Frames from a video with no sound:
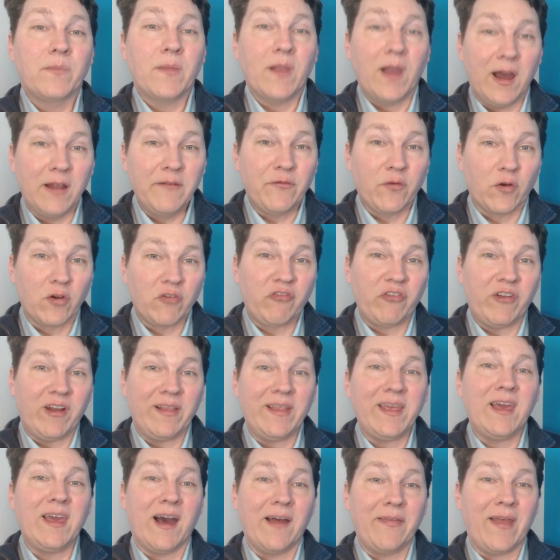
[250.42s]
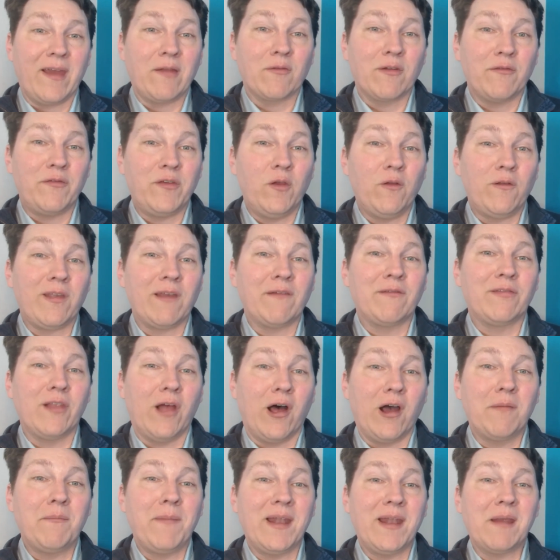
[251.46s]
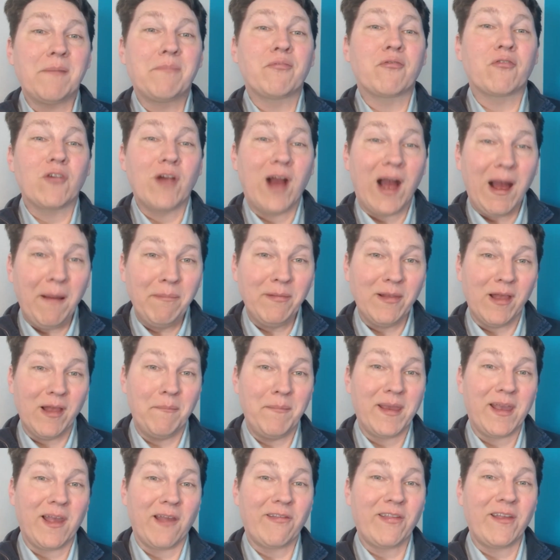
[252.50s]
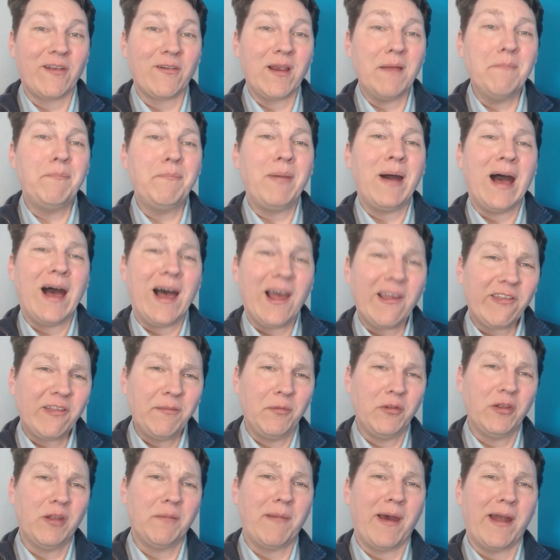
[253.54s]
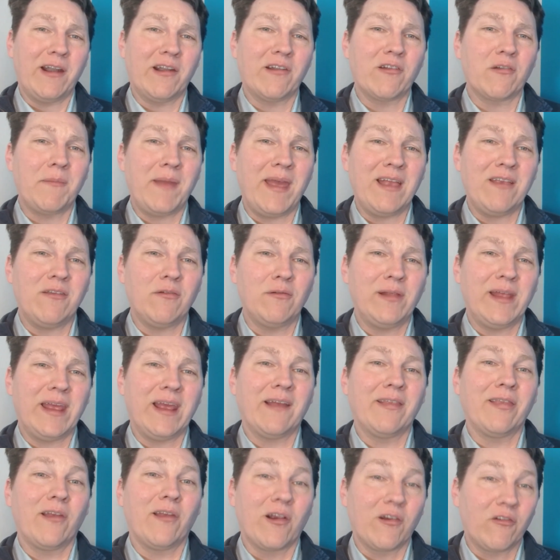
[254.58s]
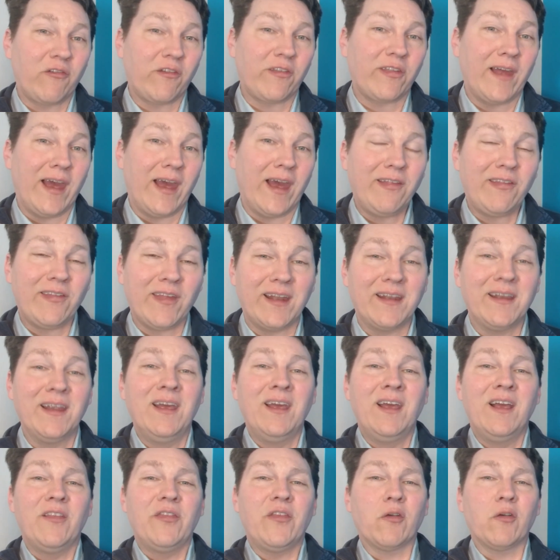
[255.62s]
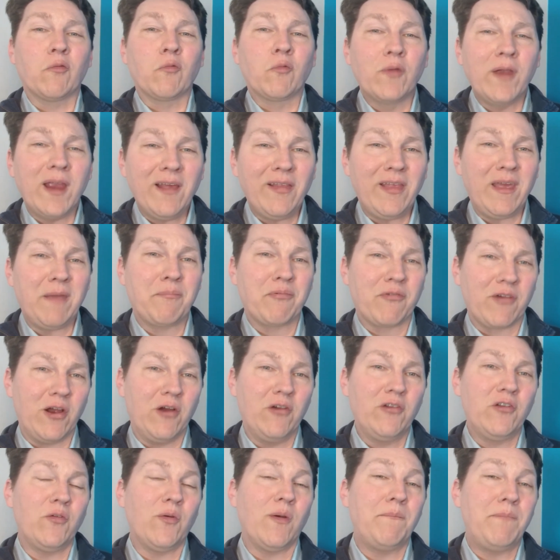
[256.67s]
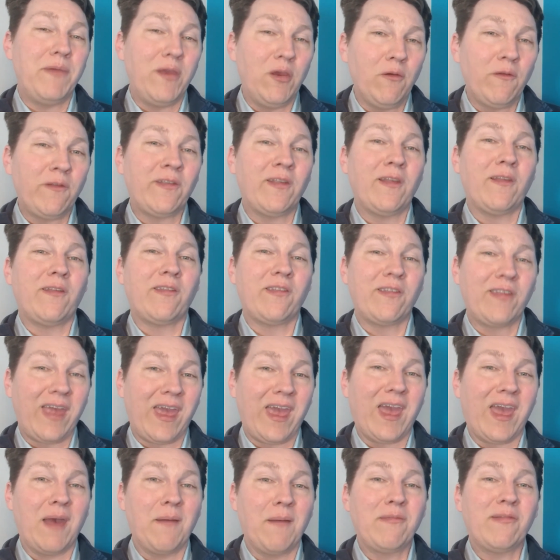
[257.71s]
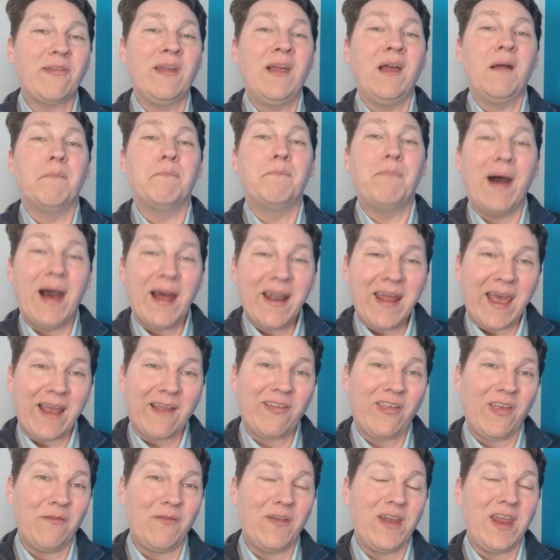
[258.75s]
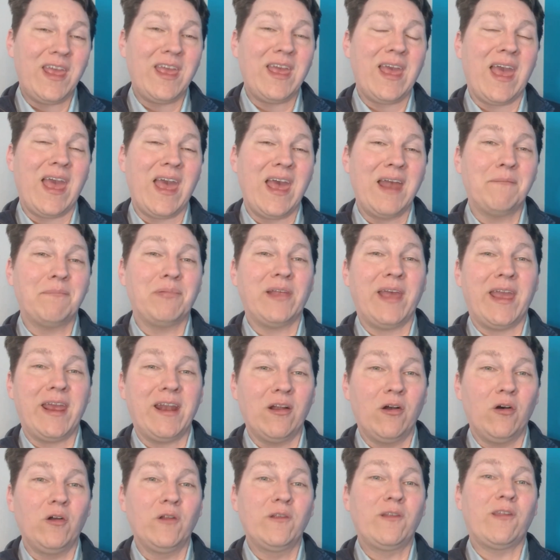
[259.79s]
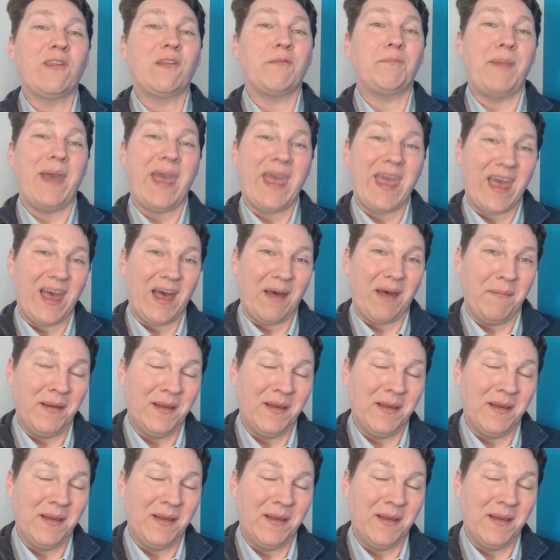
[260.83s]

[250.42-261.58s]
Unfortunately, online reviews have long been a problem because they're impossible to monitor manually on large sites, and they're really prone to abuse, scams, bot activity, and plain old spam.